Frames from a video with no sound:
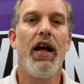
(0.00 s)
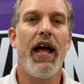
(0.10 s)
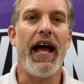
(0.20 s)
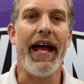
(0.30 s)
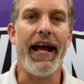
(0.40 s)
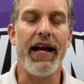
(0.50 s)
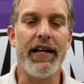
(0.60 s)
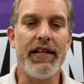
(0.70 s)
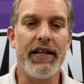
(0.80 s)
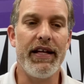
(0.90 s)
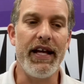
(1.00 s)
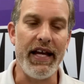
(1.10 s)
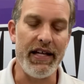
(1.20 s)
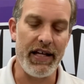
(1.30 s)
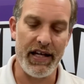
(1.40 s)
and
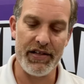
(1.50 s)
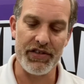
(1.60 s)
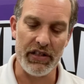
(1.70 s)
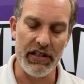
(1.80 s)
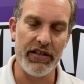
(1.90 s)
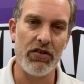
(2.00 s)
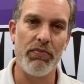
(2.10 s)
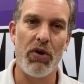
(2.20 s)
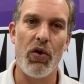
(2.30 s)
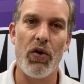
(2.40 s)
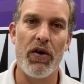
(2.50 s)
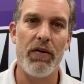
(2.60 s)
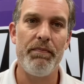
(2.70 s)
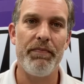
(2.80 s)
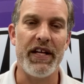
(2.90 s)
it is a little
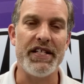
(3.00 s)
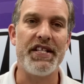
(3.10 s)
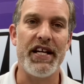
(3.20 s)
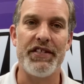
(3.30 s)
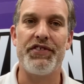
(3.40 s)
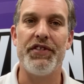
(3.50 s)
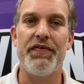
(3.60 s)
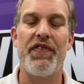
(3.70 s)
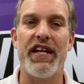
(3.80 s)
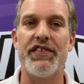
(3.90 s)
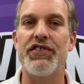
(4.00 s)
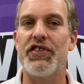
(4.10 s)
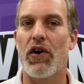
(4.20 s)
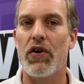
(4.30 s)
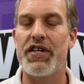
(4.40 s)
more intensive than the
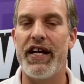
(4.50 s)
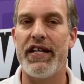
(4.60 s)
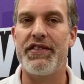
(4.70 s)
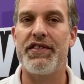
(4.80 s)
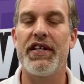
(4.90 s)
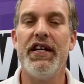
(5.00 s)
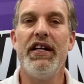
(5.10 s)
STAR test.